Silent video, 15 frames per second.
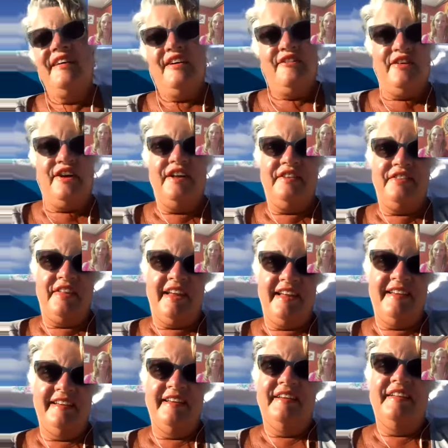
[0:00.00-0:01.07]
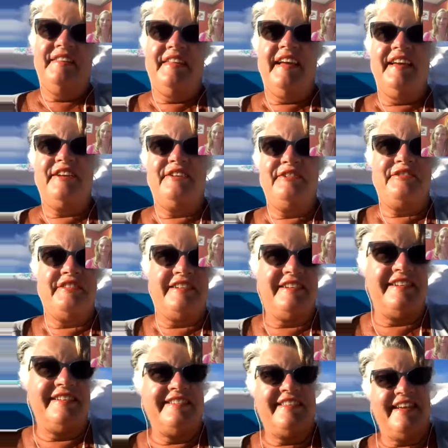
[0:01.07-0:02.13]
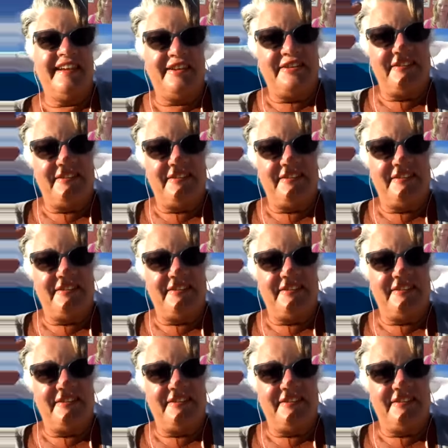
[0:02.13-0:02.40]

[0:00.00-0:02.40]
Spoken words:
well, thank you, dear. Thank you,